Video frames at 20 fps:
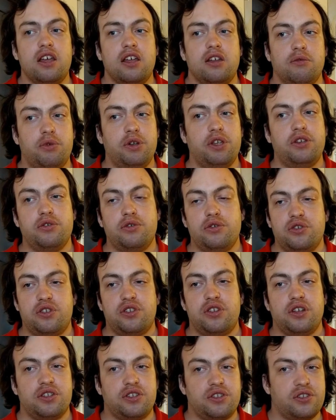we use
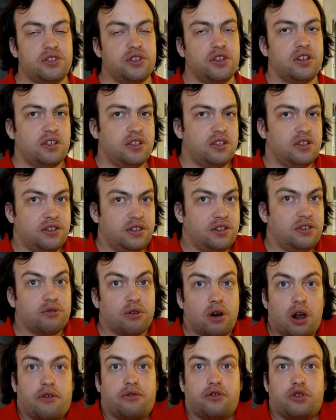this
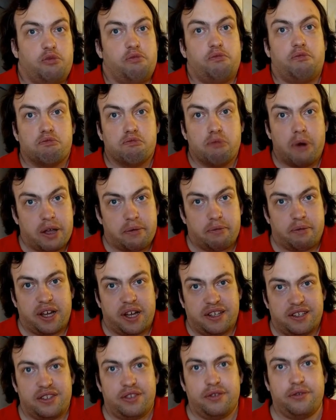graph to
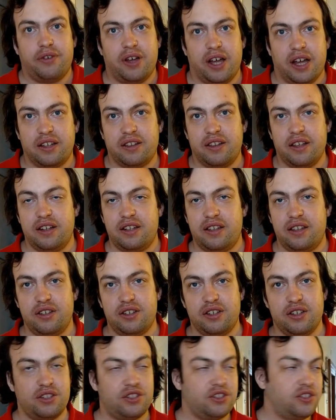bypass the fact that this
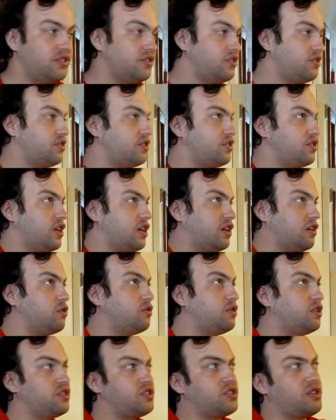is
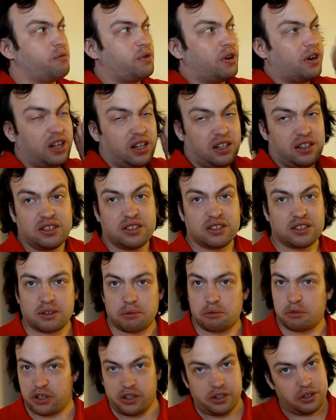encoded somewhere else,
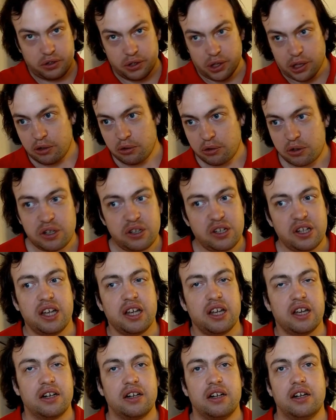somewhere locally.
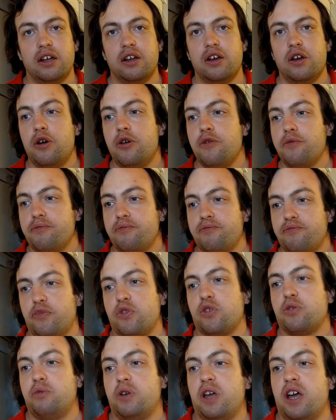
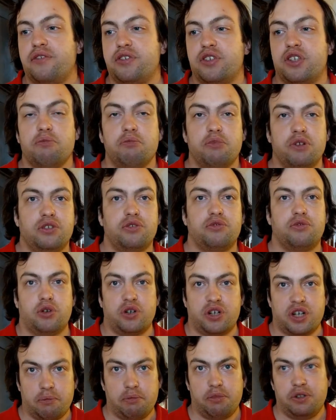We have symbols for
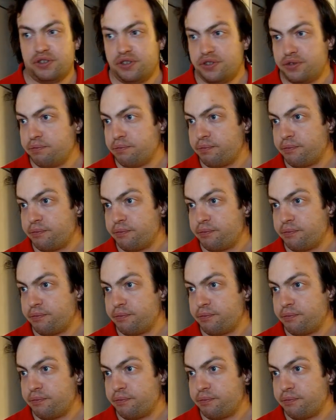tuples.